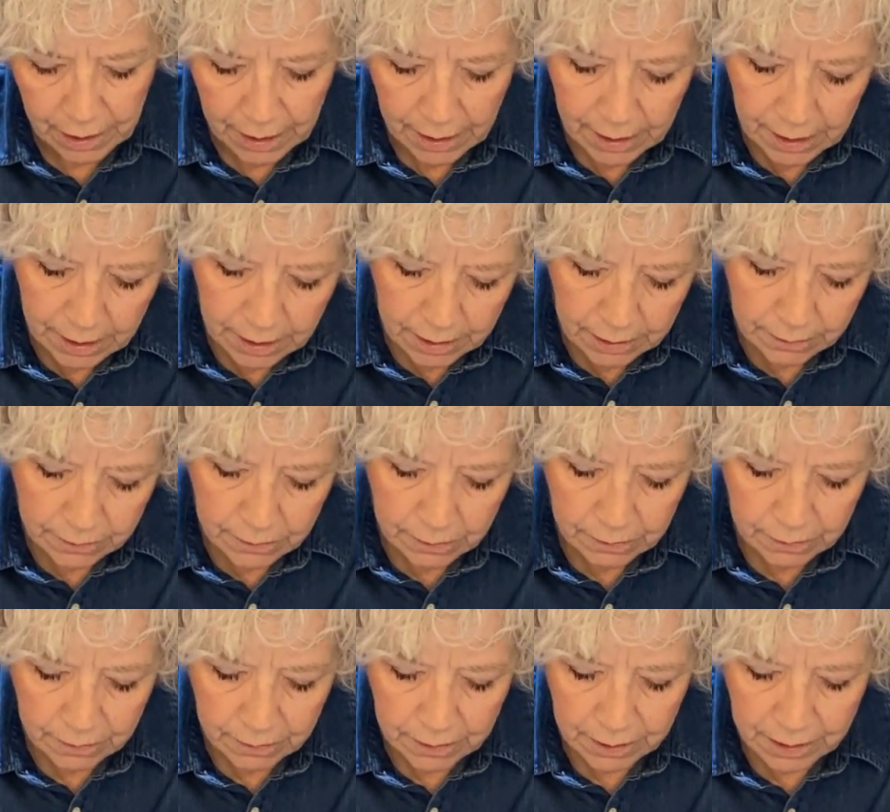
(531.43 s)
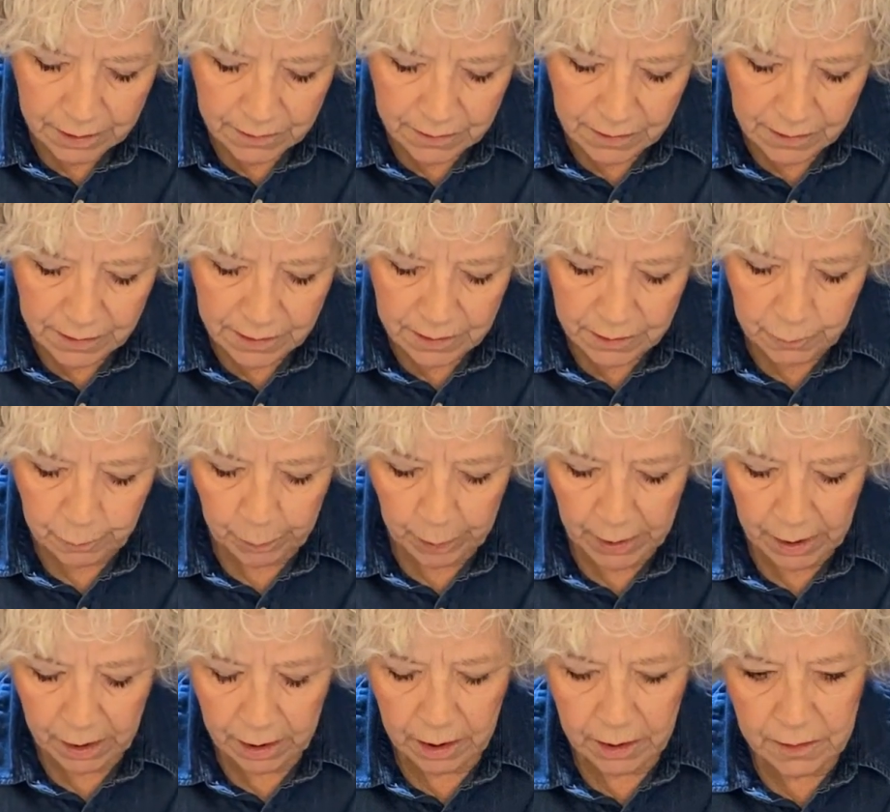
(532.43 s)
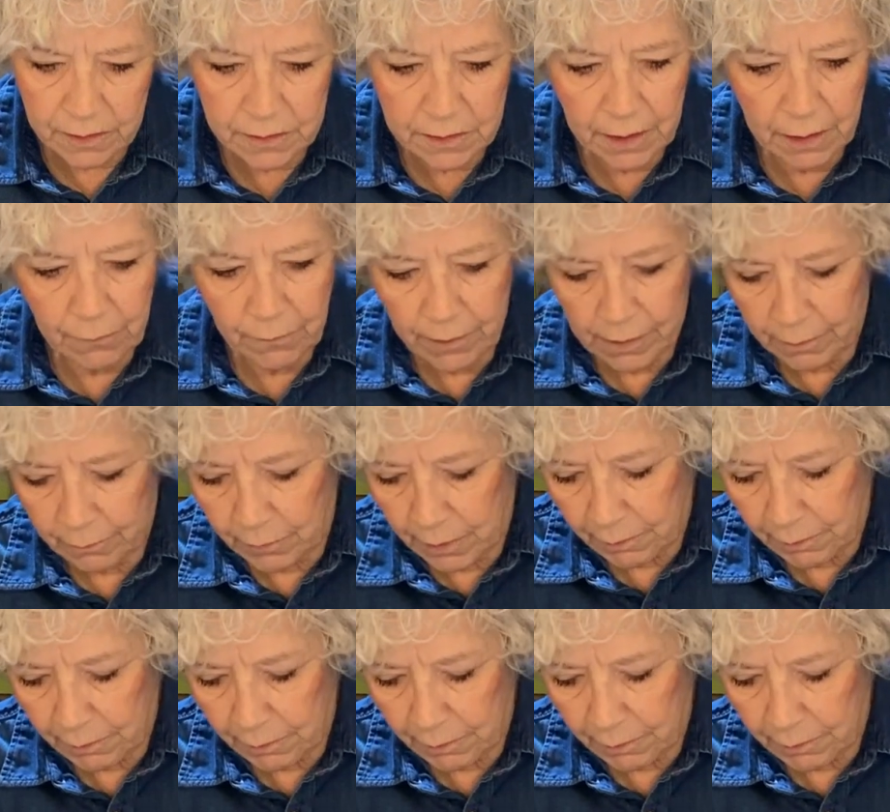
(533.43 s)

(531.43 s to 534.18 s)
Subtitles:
And is it as pink as I want it?